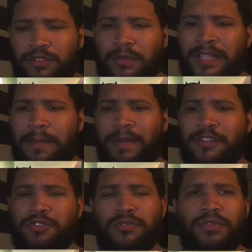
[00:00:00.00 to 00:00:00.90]
some type
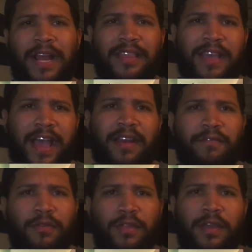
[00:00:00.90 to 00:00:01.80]
of suit like
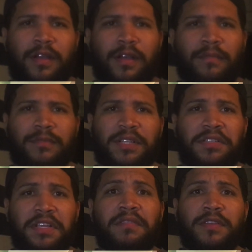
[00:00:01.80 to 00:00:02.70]
that for the um, the
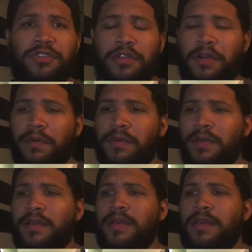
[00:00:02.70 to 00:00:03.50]
TV show